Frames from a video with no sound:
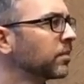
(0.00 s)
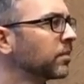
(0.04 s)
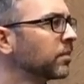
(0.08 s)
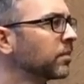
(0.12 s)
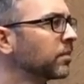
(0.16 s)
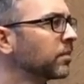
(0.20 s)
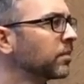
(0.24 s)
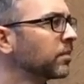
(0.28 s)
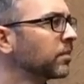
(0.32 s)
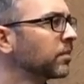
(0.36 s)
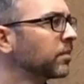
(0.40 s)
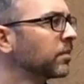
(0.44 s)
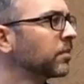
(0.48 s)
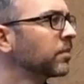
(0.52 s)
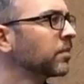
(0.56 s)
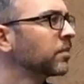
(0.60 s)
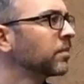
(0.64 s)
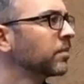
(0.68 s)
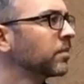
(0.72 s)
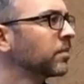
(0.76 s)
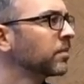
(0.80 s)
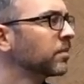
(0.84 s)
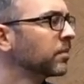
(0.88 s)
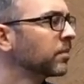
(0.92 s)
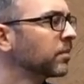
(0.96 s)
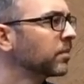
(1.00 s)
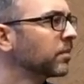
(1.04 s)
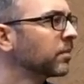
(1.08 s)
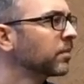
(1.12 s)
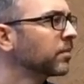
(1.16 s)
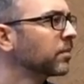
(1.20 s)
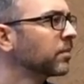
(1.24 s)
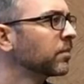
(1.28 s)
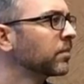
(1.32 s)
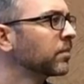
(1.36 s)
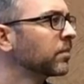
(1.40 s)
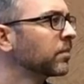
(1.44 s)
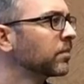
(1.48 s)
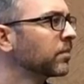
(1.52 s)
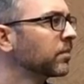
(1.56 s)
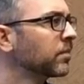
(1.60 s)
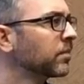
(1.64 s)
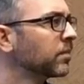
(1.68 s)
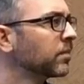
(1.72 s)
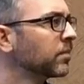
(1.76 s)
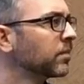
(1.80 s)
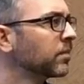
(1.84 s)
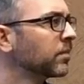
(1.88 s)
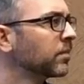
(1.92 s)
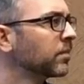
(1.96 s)

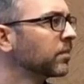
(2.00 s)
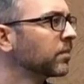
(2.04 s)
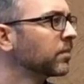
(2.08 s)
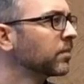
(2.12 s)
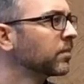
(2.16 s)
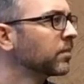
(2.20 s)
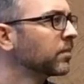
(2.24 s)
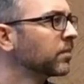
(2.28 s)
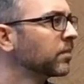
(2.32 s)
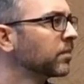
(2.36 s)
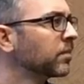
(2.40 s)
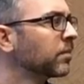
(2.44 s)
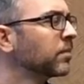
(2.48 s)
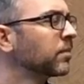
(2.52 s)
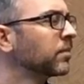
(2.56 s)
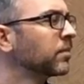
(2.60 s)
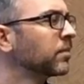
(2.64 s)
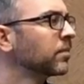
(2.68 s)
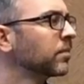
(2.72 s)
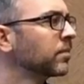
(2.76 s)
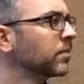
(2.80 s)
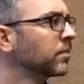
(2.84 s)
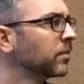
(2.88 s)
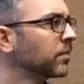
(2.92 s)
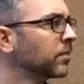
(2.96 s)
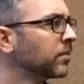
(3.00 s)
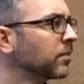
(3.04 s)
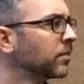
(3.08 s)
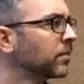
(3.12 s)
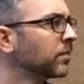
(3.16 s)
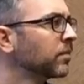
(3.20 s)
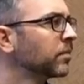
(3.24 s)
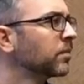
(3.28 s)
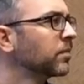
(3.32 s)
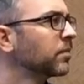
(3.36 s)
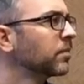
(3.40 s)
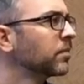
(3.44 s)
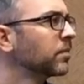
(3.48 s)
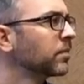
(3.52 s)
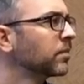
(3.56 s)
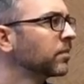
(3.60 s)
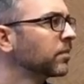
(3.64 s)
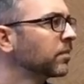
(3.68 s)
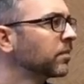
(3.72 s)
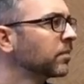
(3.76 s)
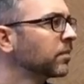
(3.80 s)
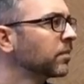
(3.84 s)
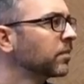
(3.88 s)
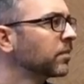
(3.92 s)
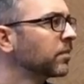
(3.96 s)

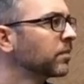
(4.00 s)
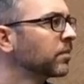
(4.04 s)
(silent)